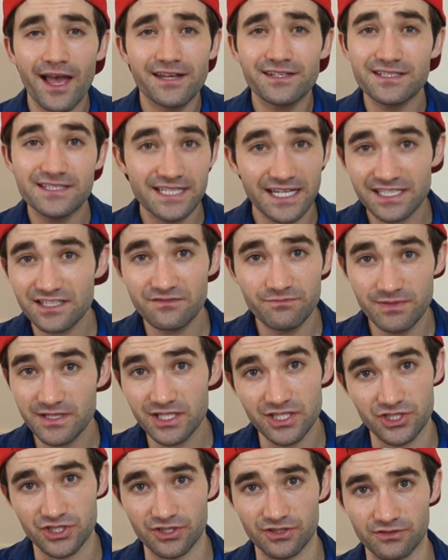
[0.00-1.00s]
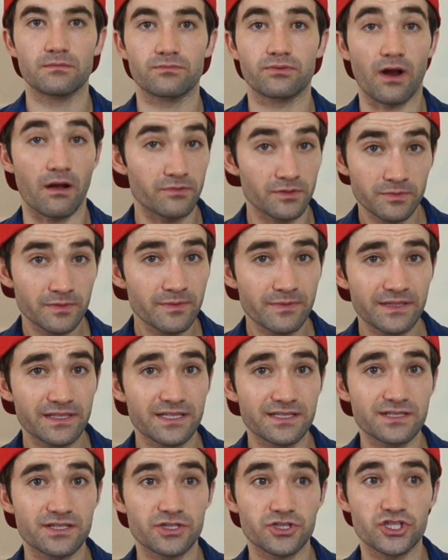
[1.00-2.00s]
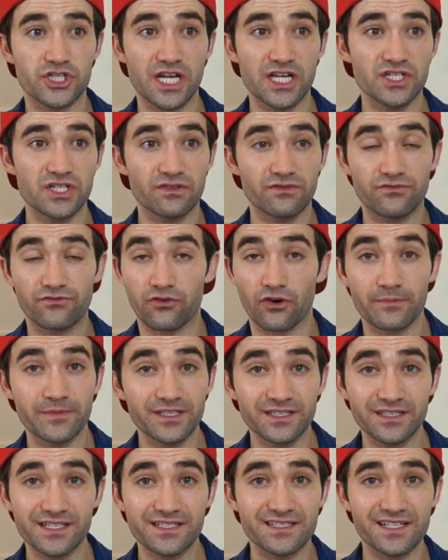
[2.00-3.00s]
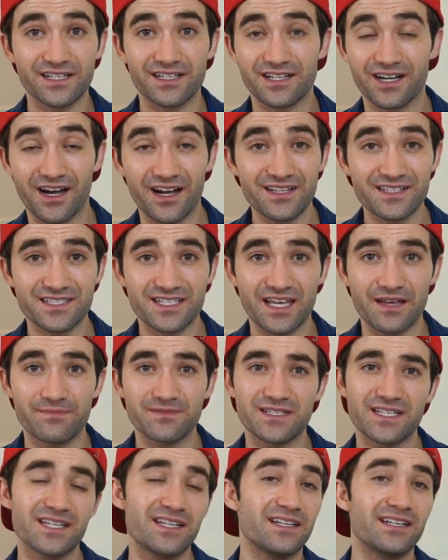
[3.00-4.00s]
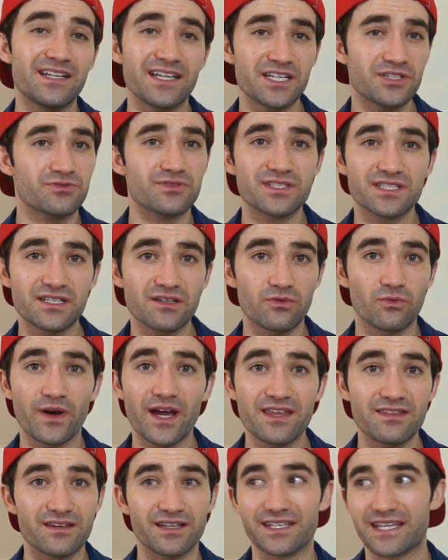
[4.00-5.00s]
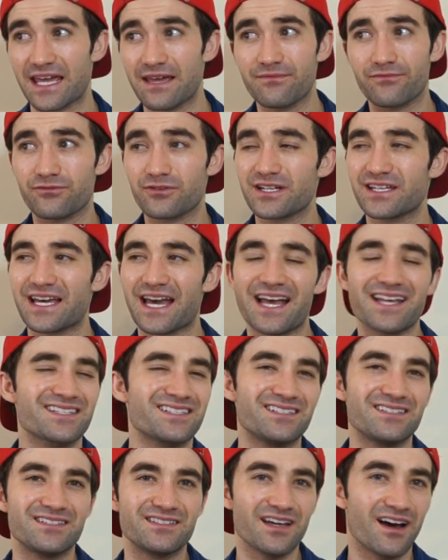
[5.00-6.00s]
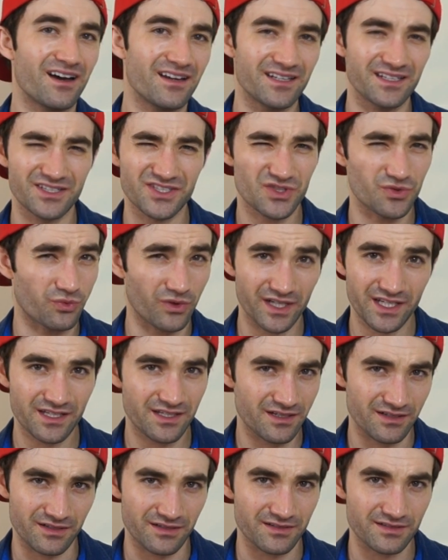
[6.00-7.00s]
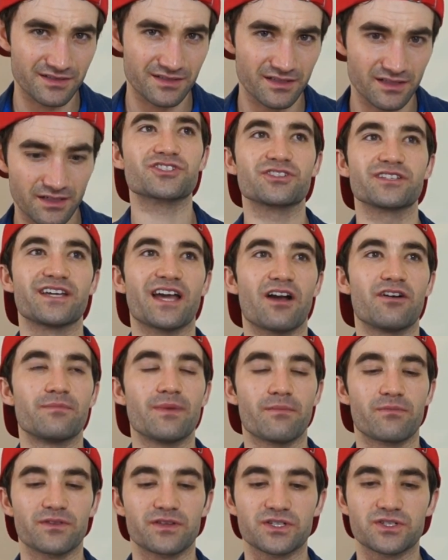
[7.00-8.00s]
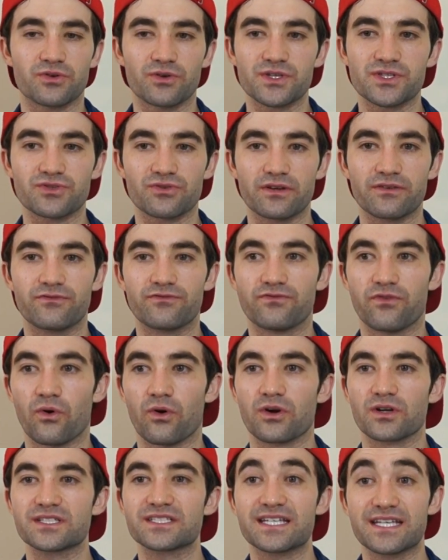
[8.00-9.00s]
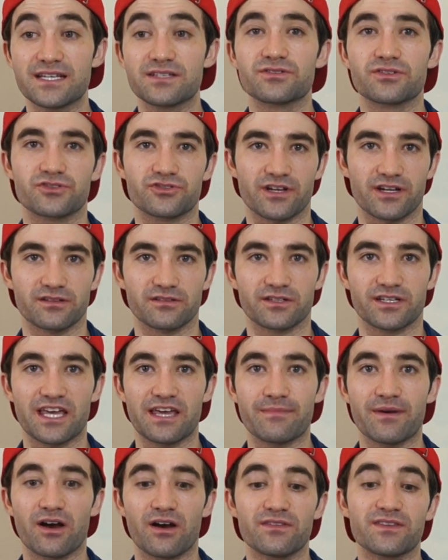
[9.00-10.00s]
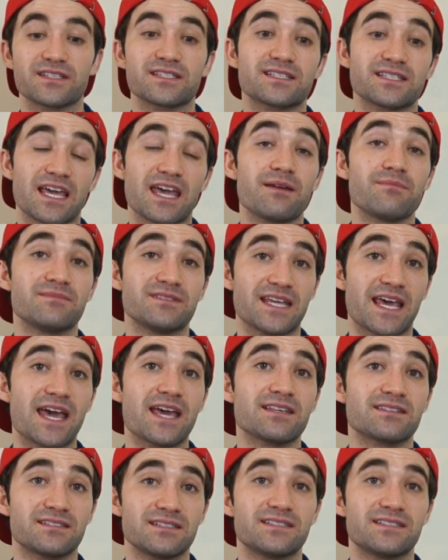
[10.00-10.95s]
and Detective Pikachu. Probably because they're changing formulas and concept in an interesting way that Game Freak hasn't done in 20 years. Actually, I remember the Toy Story 4 teaser trailer came out on the same day as